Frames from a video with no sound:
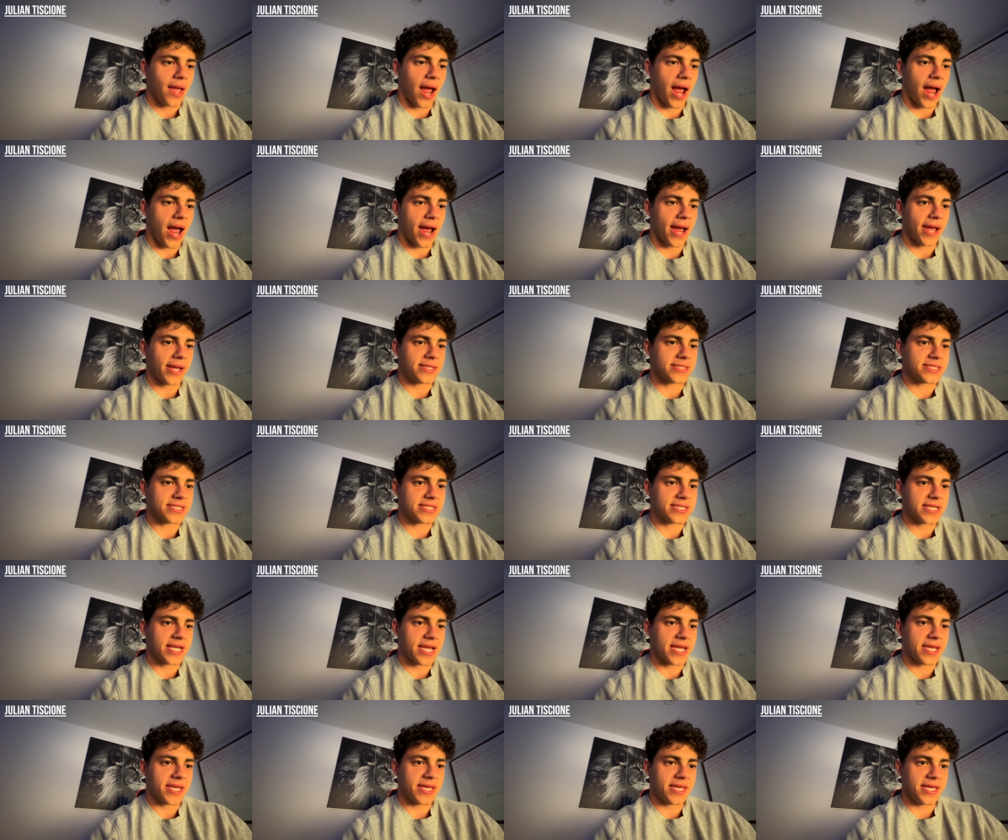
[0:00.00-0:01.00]
I
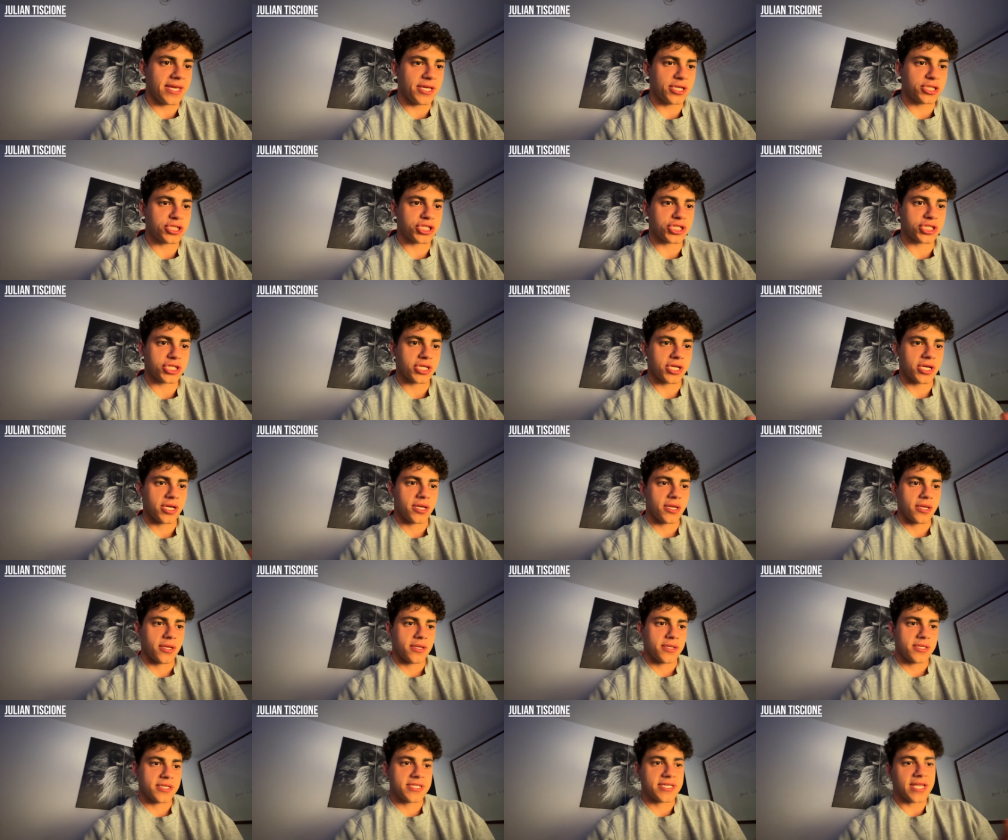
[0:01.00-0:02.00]
say each
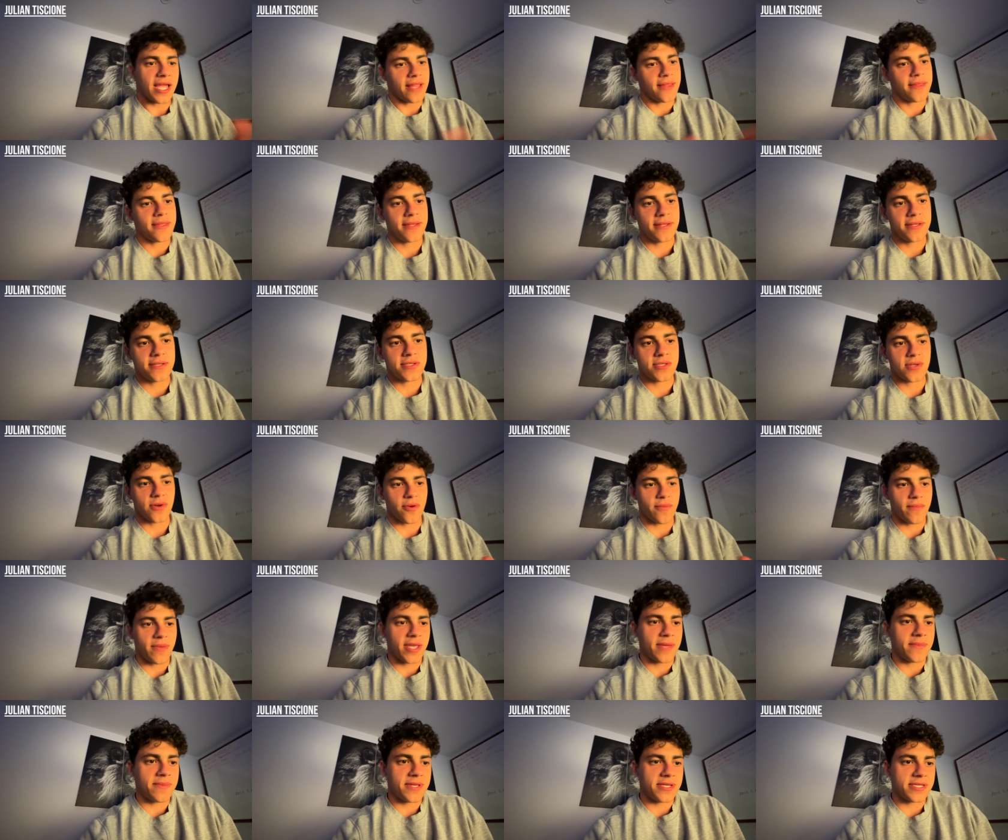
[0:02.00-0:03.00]
sentence or
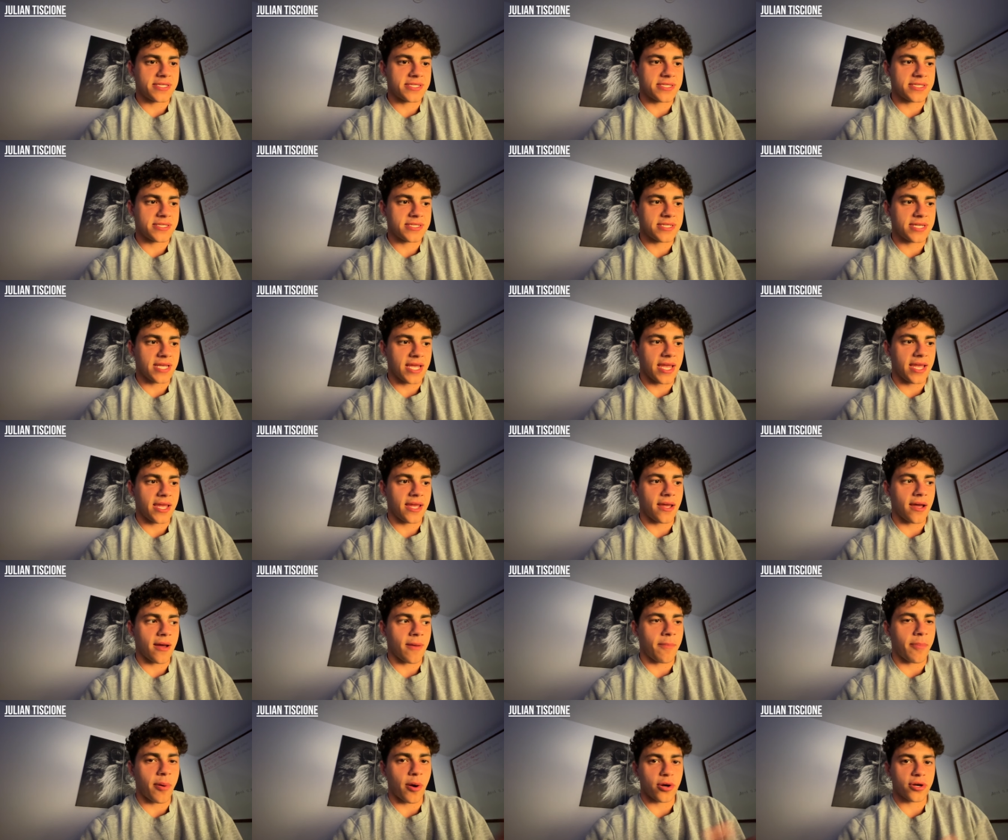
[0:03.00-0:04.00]
maybe say
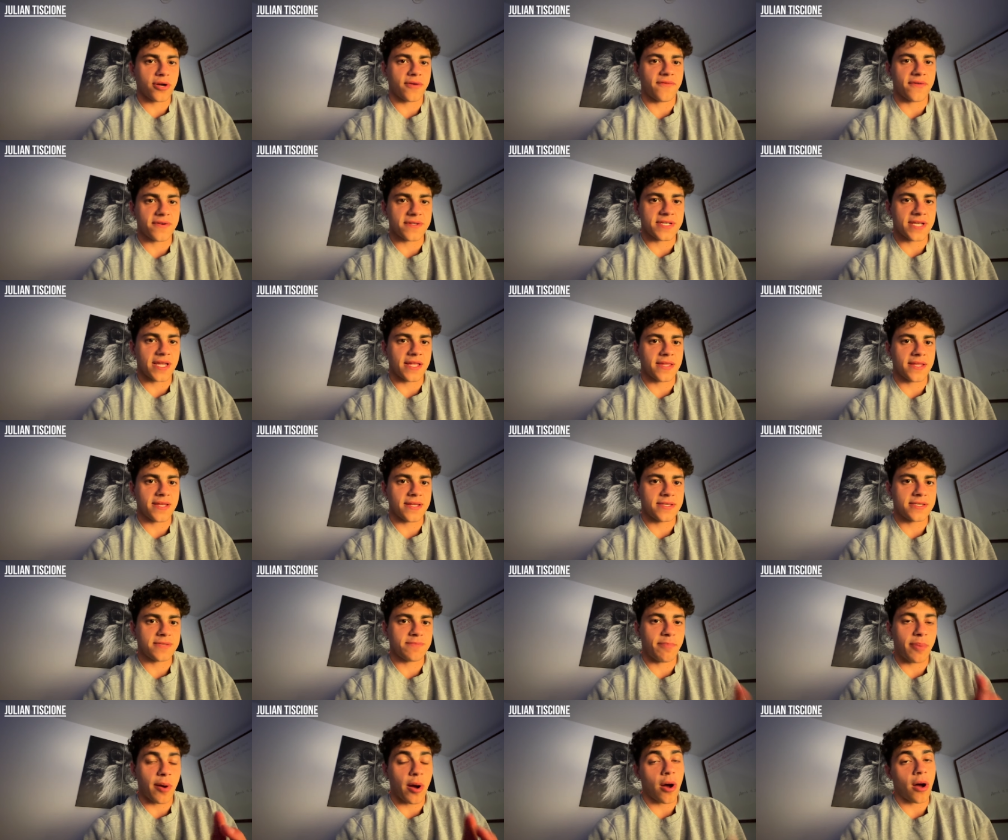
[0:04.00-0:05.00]
a part of a sentence,
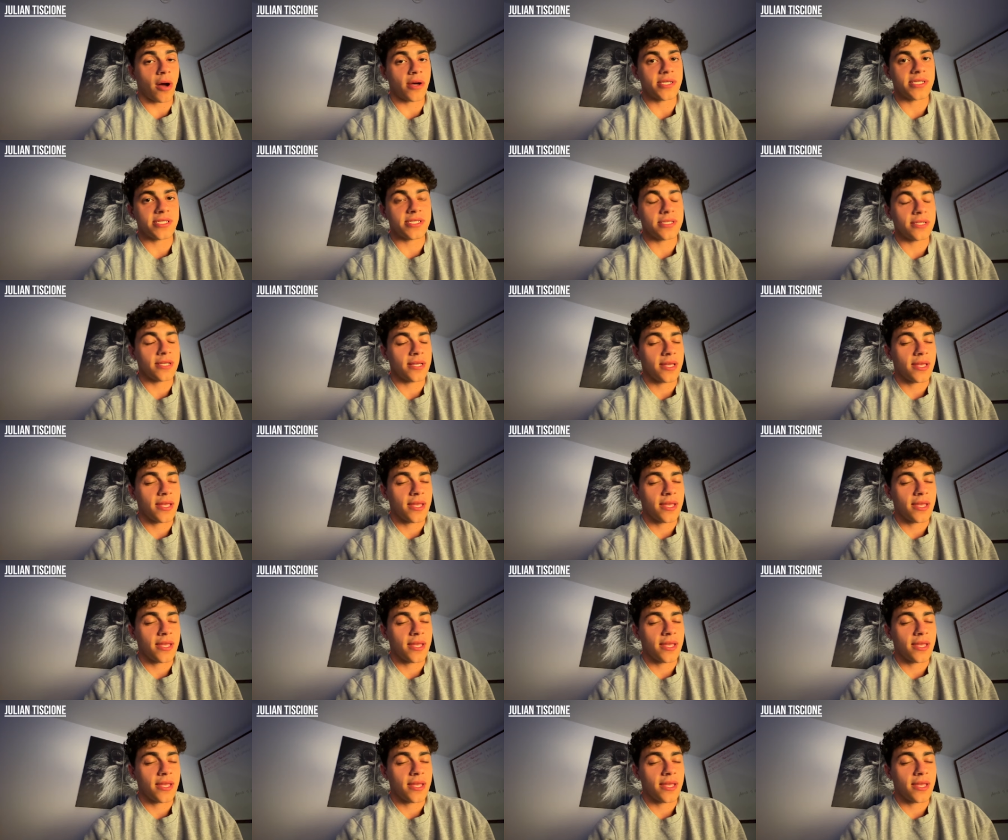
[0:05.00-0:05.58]
pause,